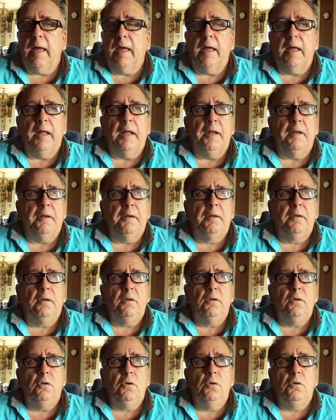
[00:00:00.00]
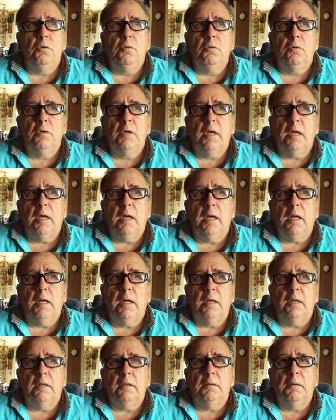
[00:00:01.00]
and you
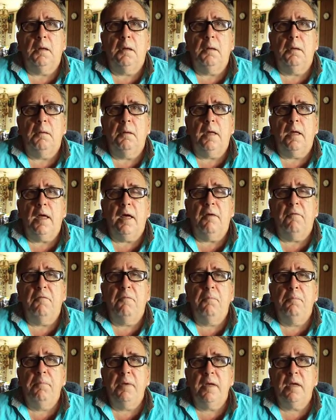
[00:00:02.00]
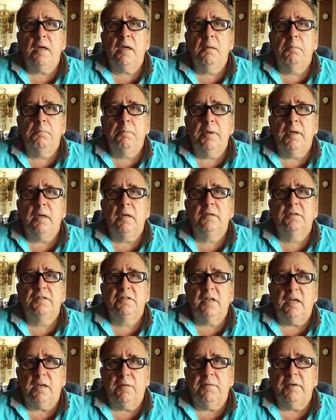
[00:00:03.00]
can have big,
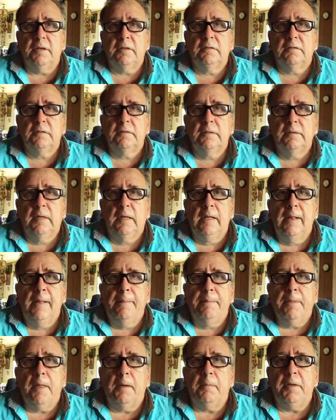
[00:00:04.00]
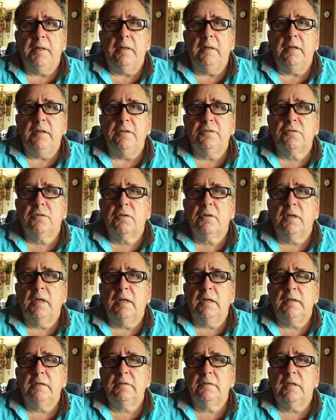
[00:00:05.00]
big savings. I mean, these
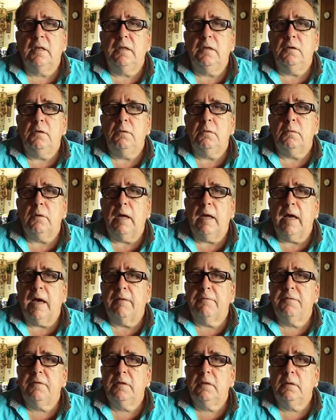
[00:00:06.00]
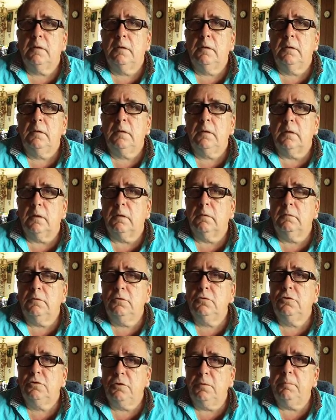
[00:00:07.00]
are things that you have, you
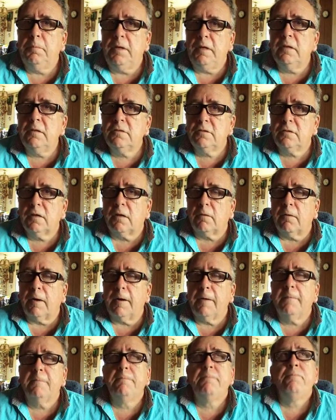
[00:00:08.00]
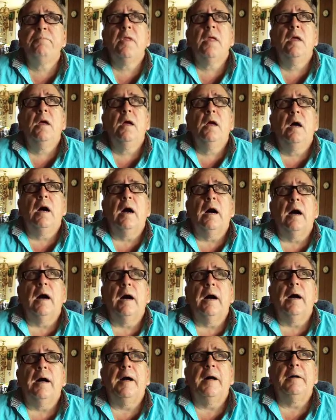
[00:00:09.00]
know, you should be considering.
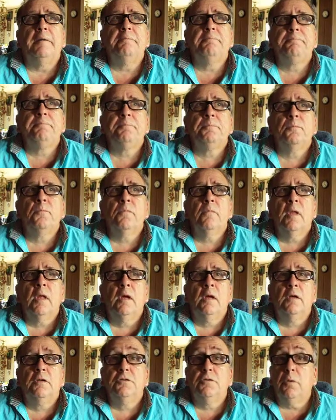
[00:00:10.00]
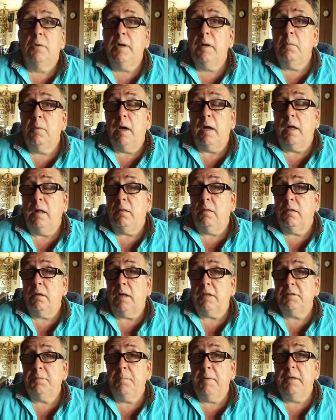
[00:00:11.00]
Um, so anyway,
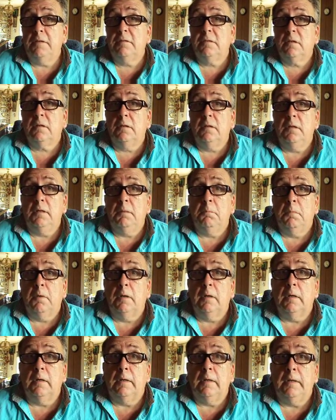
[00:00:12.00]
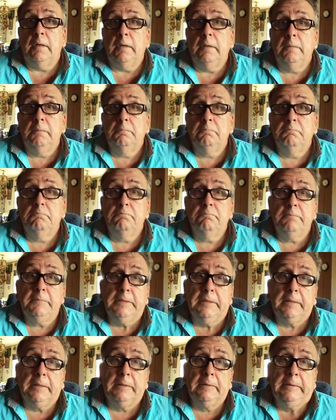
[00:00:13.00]
that's basically my,
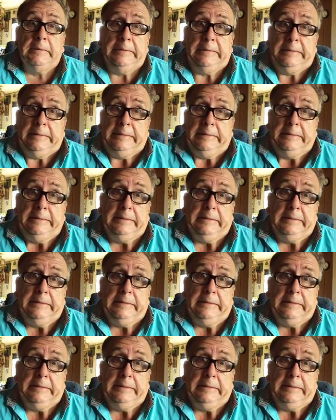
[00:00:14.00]
you know,